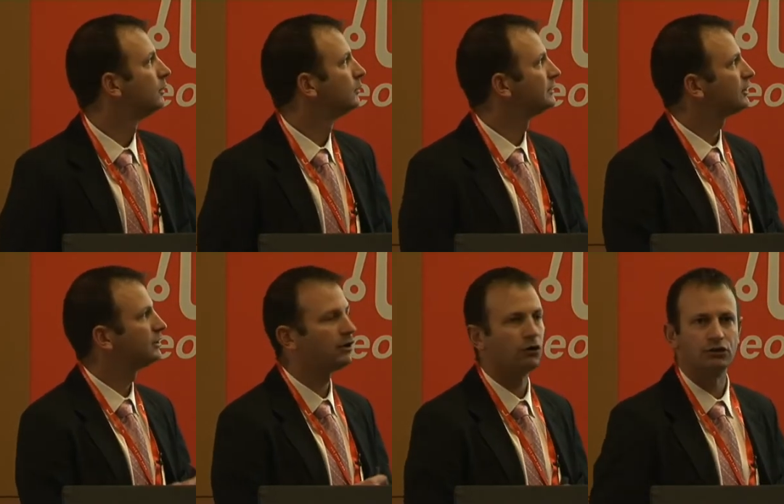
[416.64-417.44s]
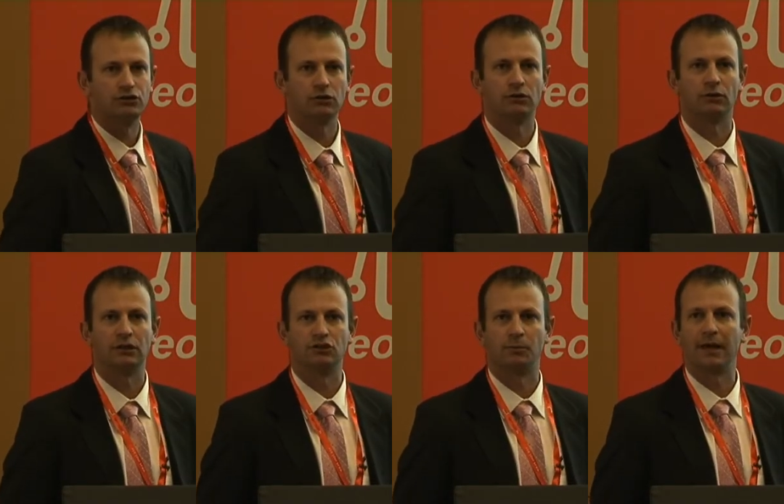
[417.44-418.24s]
was actually done last year
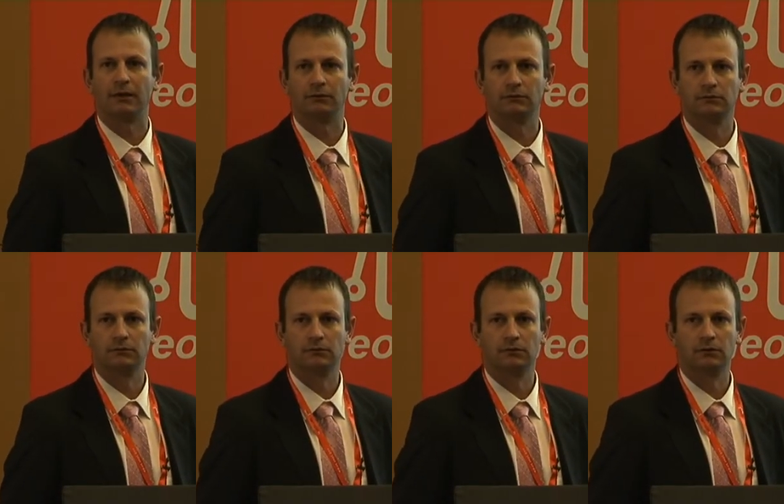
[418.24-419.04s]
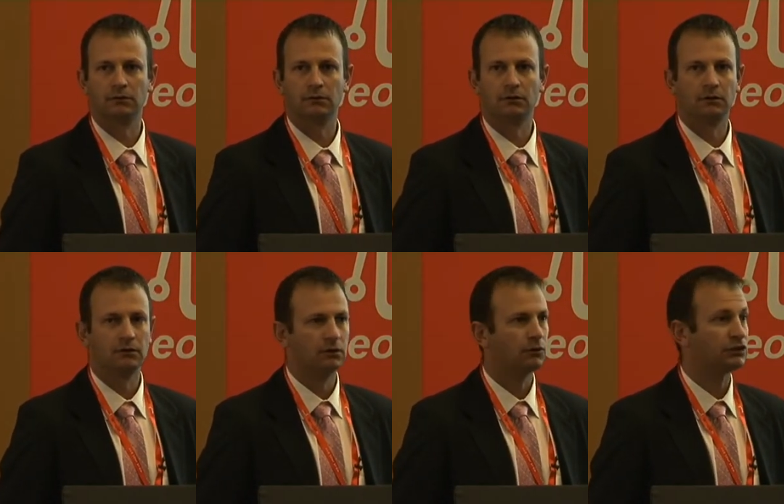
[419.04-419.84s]
in Japan.
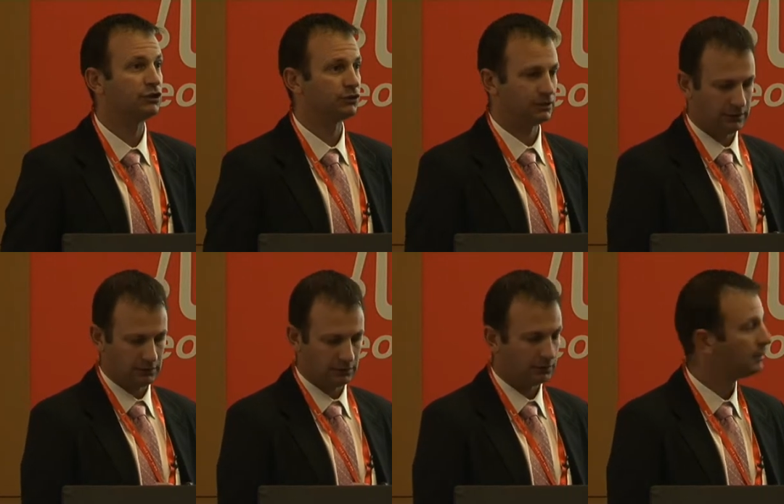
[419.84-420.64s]
What's interesting